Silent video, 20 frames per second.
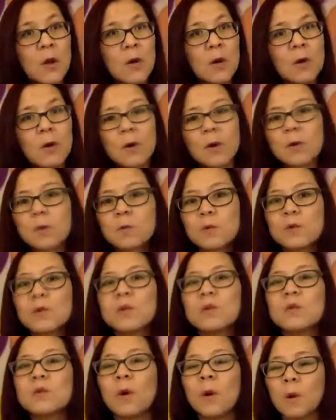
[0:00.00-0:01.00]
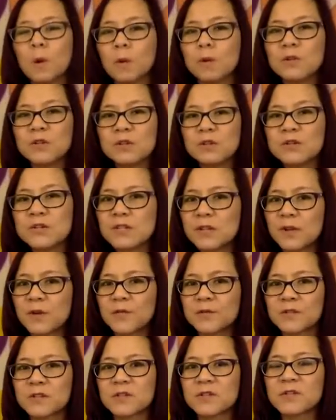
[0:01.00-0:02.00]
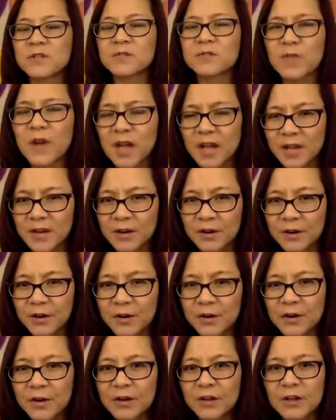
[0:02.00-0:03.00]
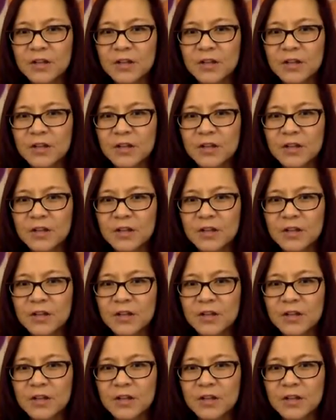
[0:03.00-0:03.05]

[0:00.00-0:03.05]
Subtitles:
Or will you hold yourself to the fire,